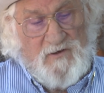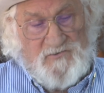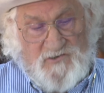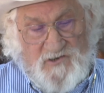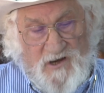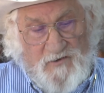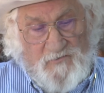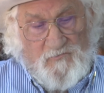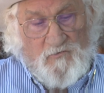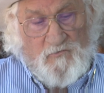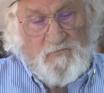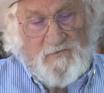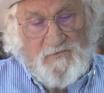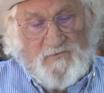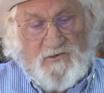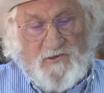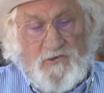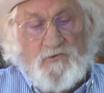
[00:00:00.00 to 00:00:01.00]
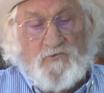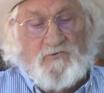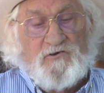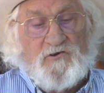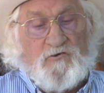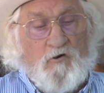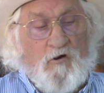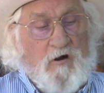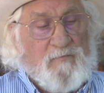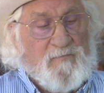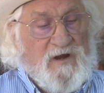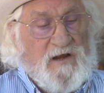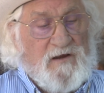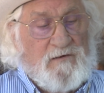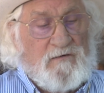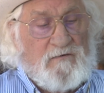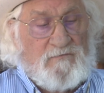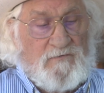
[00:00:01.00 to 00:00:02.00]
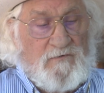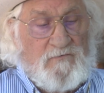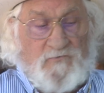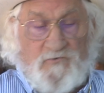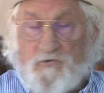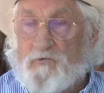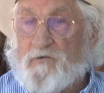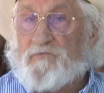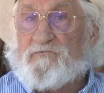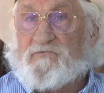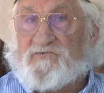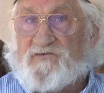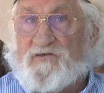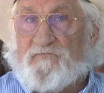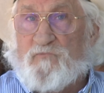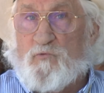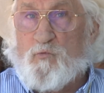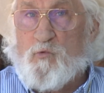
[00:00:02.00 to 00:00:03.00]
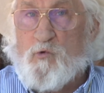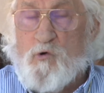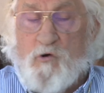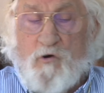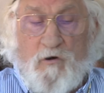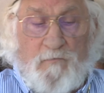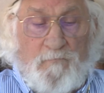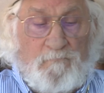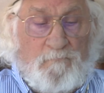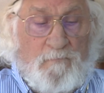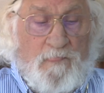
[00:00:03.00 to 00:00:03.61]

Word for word: a general in the Union Army during the Civil War.